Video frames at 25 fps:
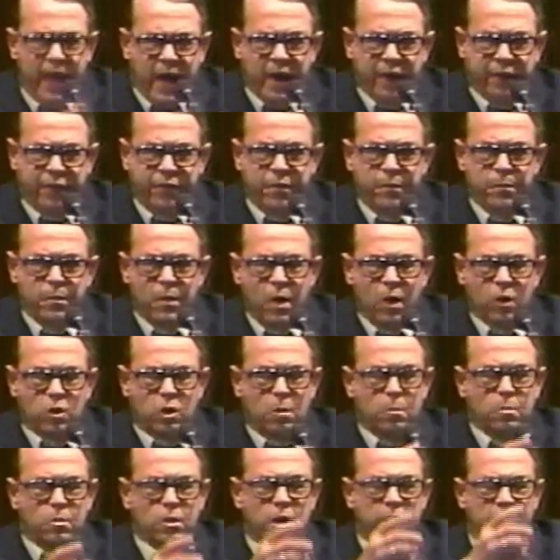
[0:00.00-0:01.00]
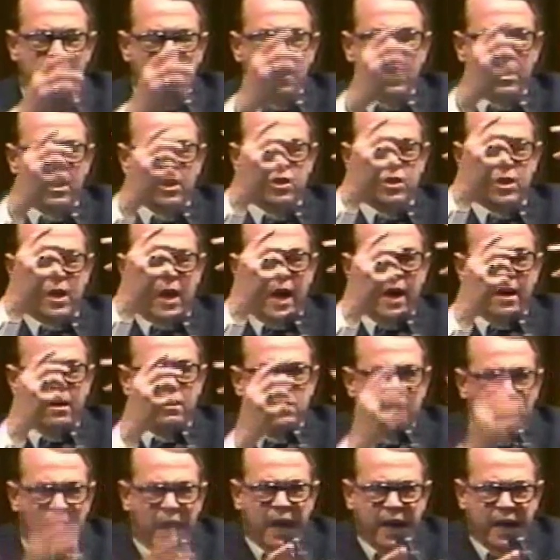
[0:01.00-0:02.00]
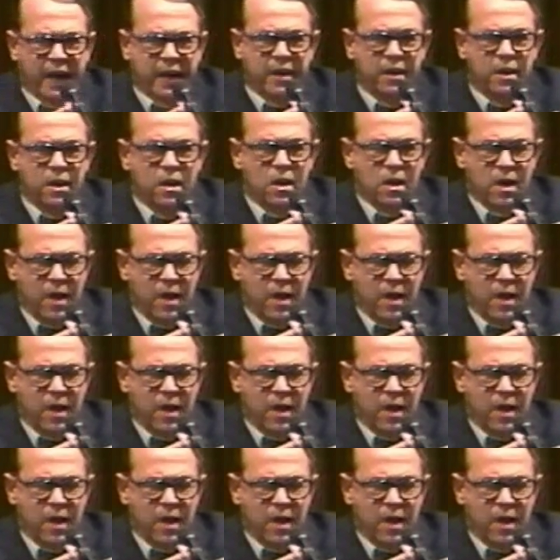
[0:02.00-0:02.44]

death. or terminal illness and died.